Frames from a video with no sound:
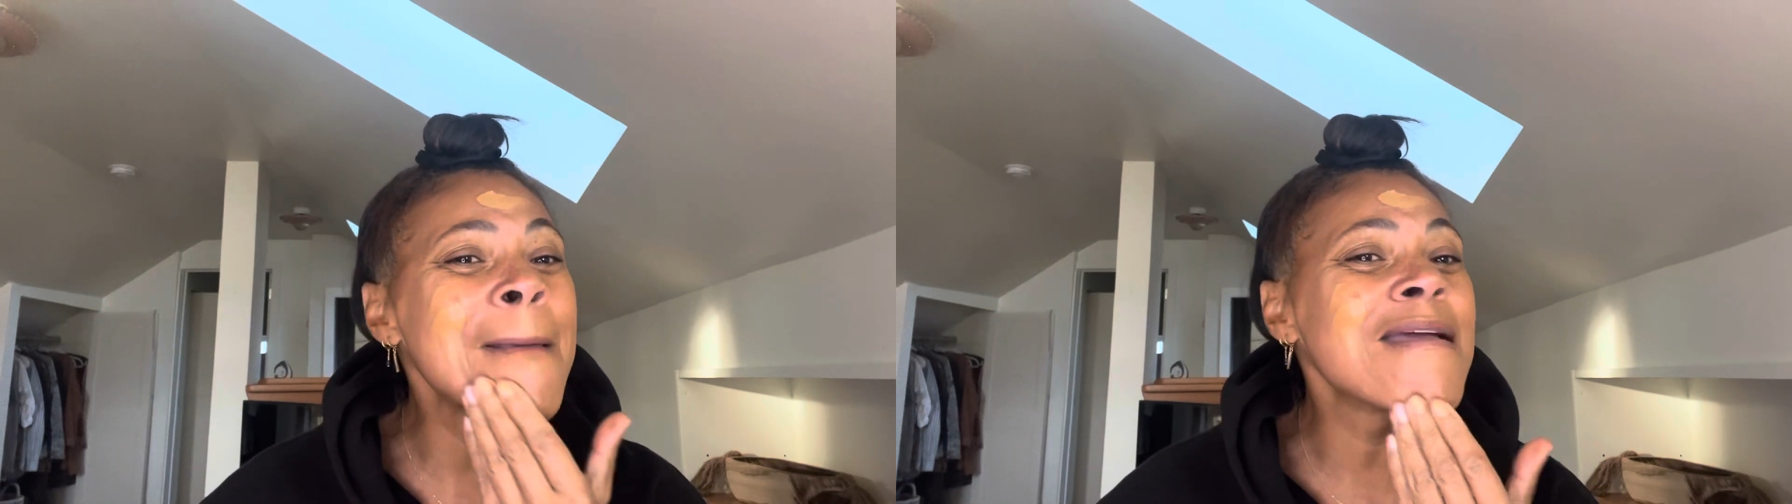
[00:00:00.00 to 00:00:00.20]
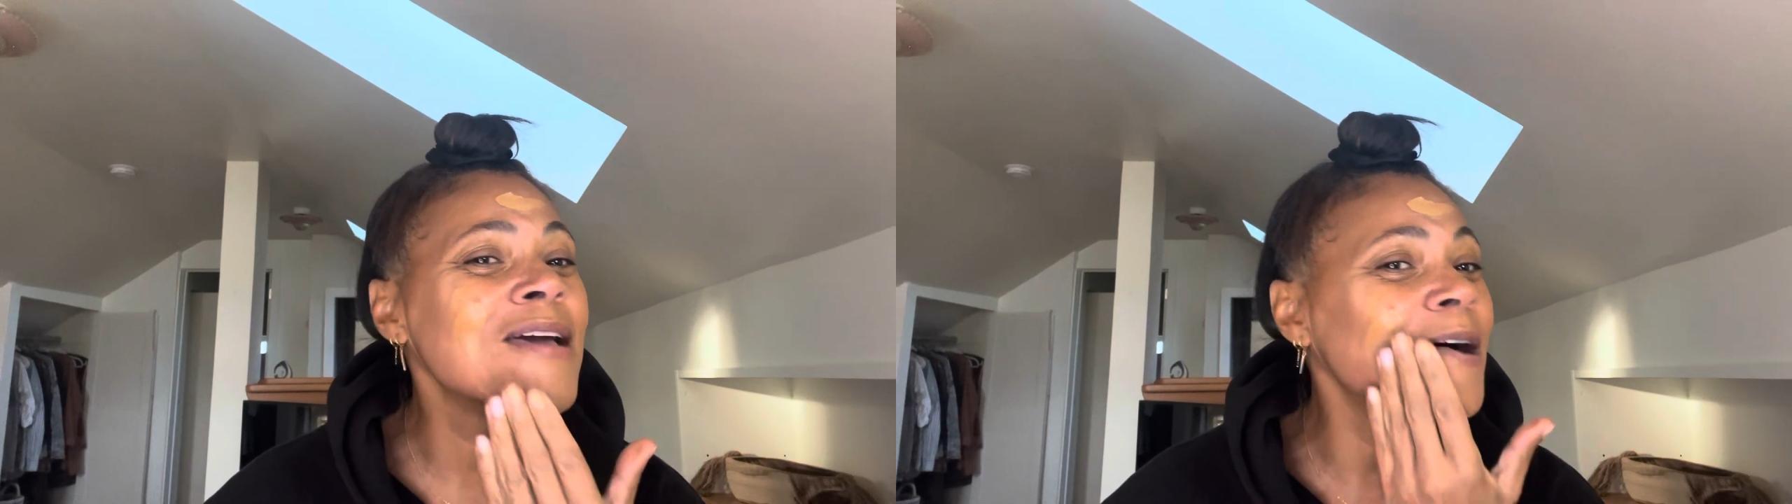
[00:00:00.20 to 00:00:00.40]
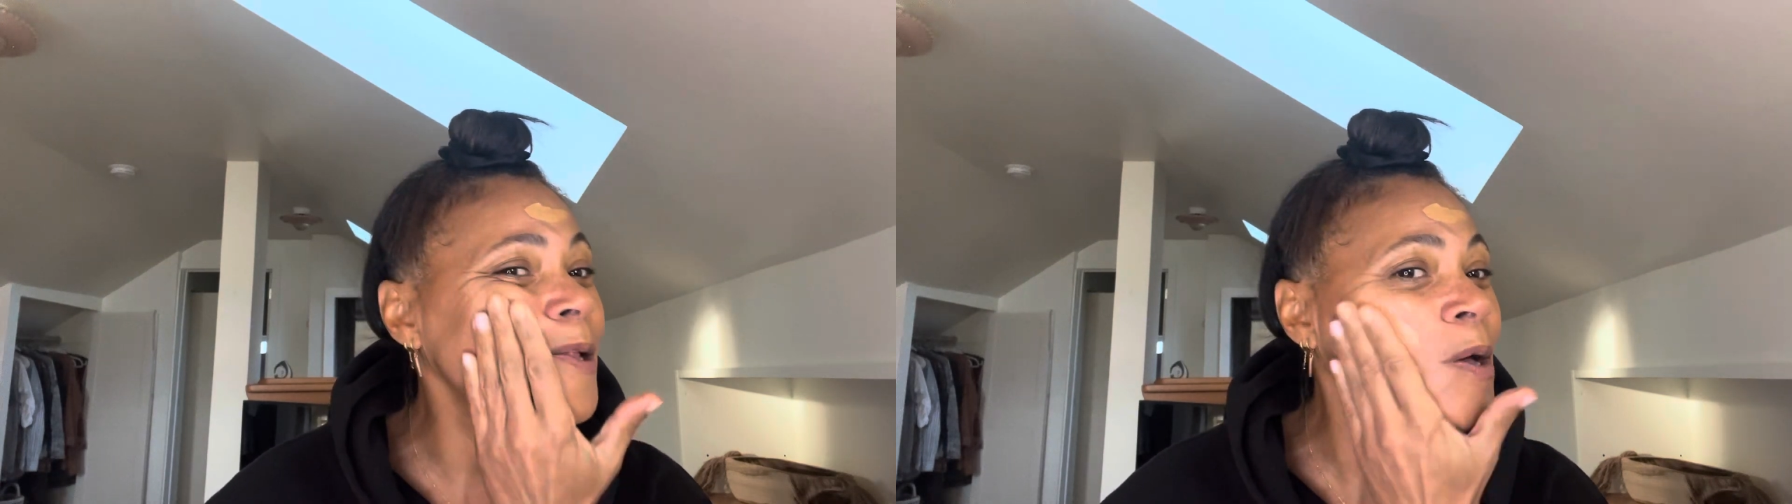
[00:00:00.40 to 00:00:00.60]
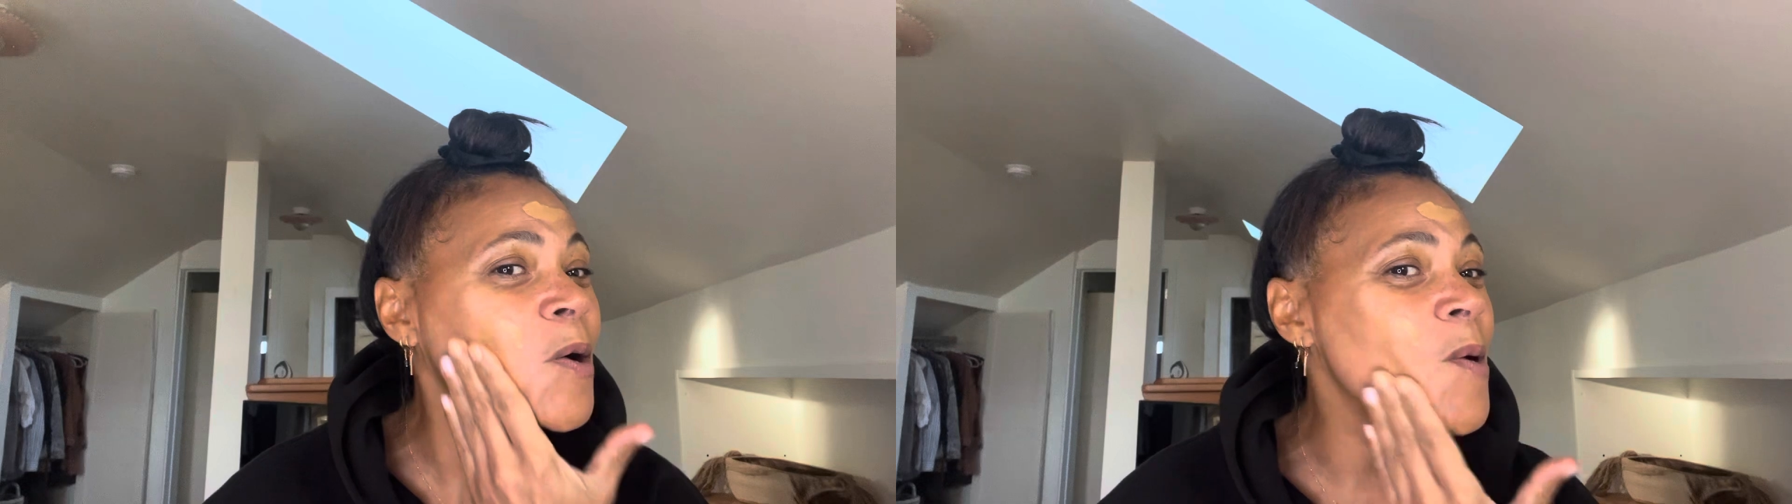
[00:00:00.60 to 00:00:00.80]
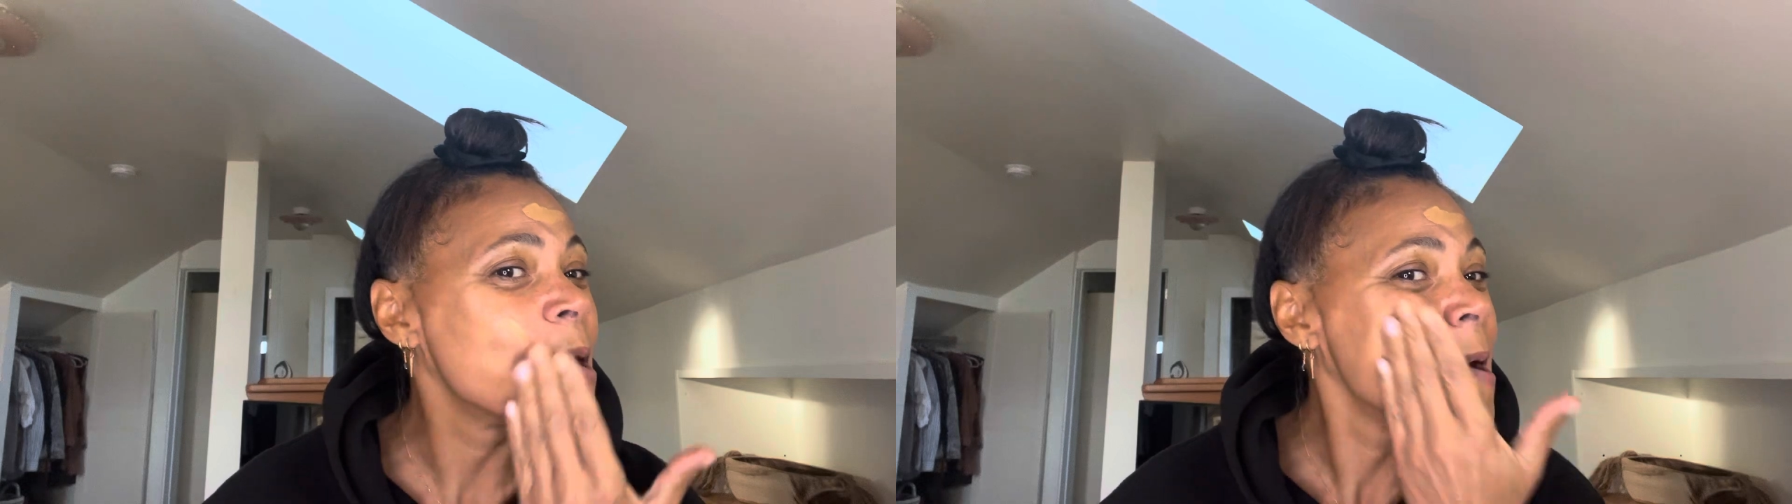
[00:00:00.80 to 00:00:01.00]

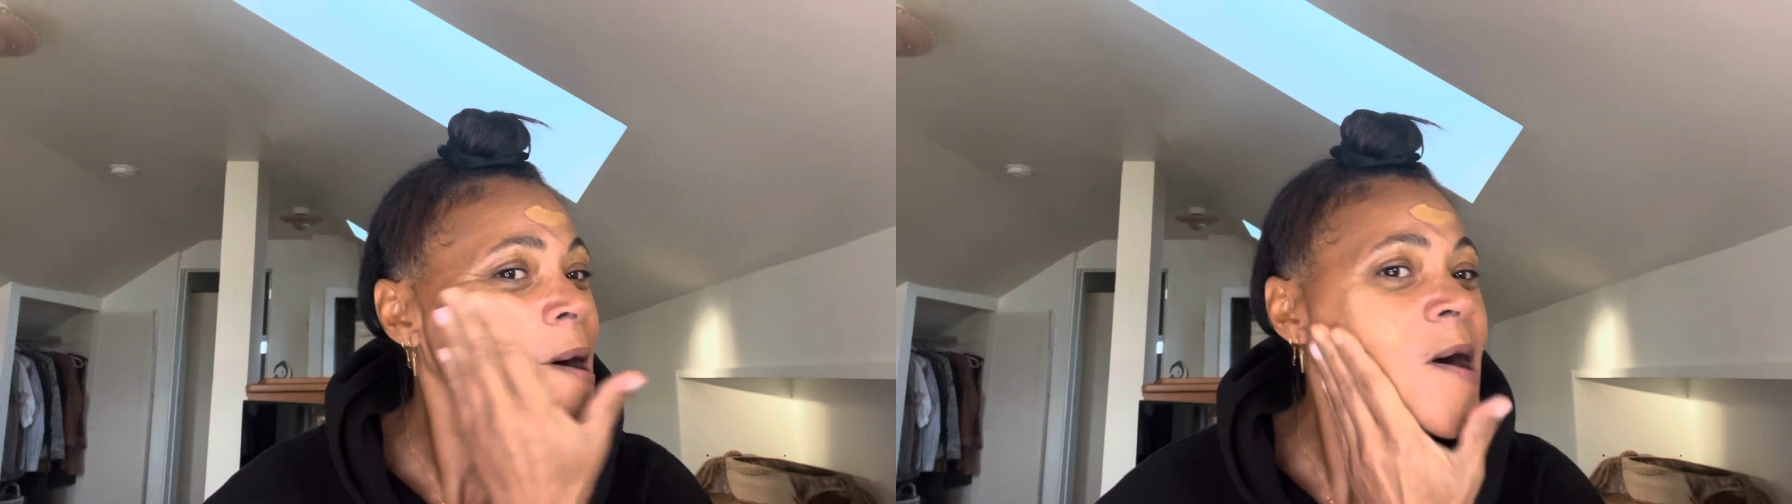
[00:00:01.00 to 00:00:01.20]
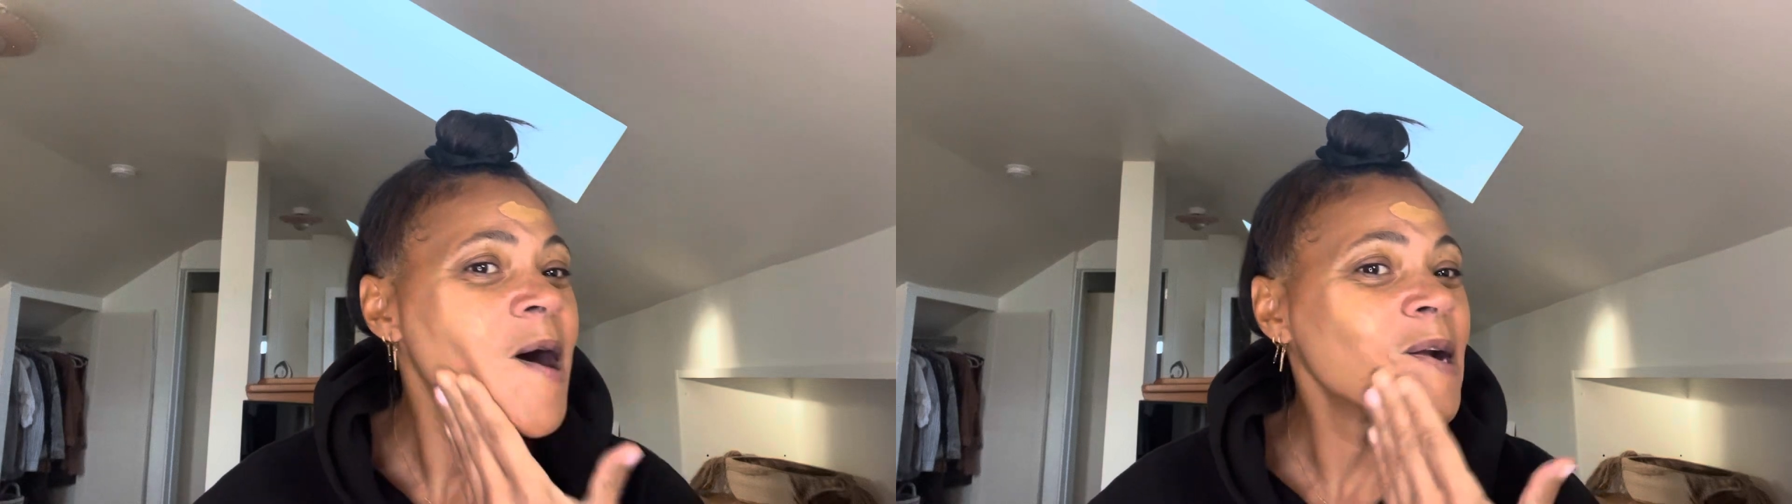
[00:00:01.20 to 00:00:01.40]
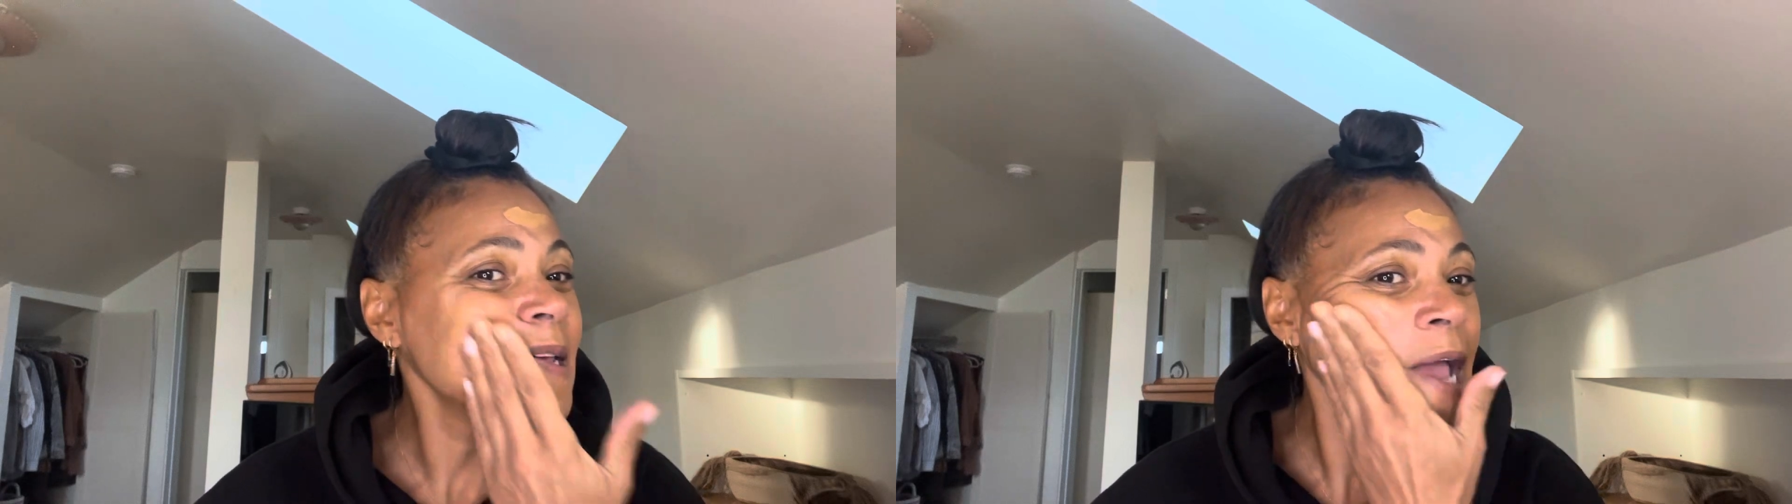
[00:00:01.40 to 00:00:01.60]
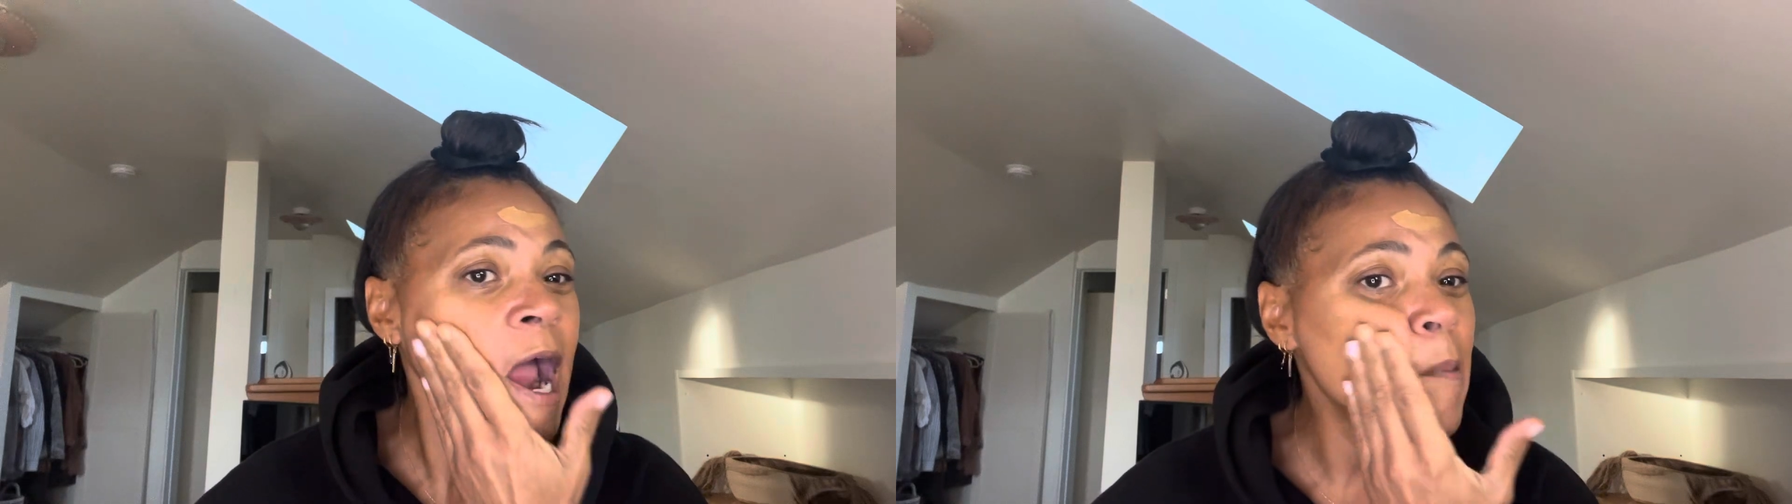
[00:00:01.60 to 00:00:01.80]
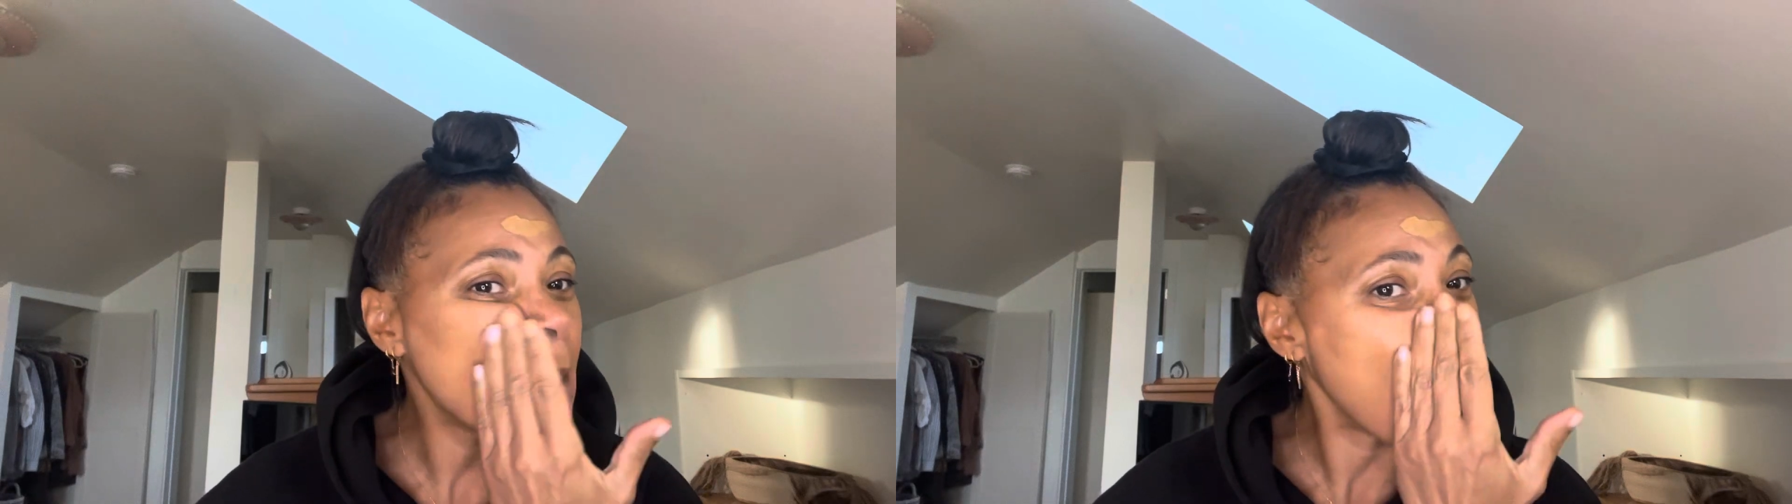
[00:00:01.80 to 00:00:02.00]
yellow on
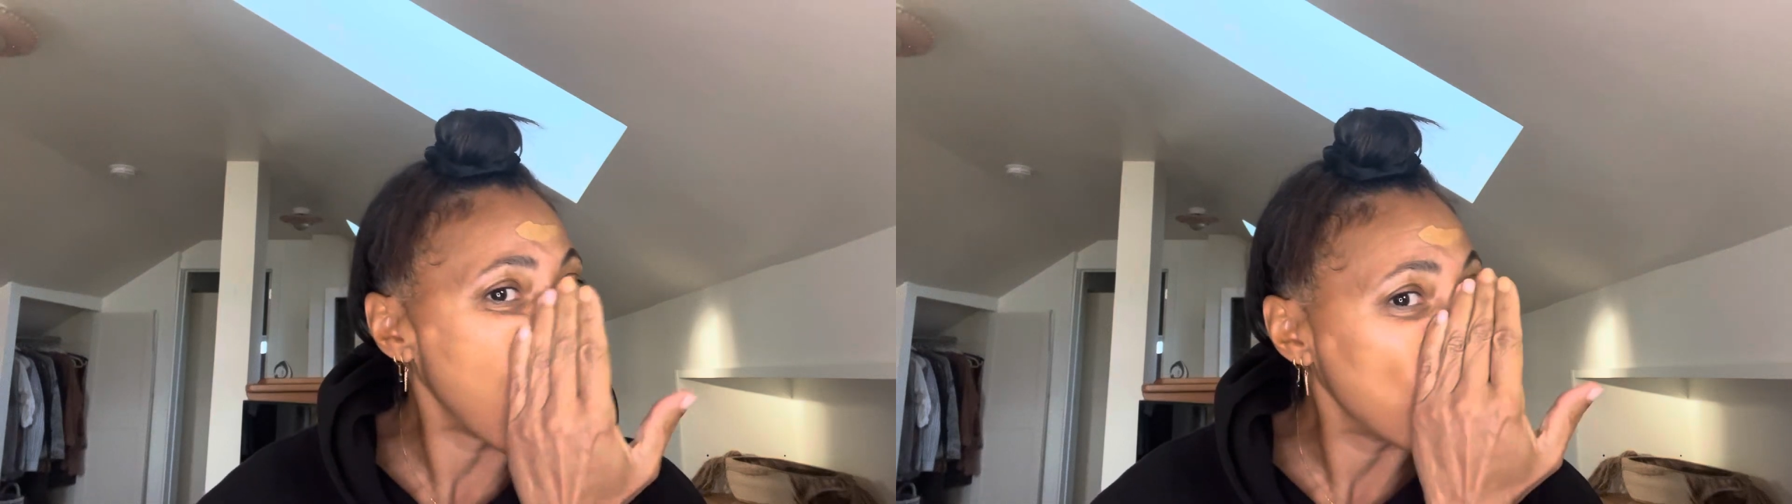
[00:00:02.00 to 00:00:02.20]
camera.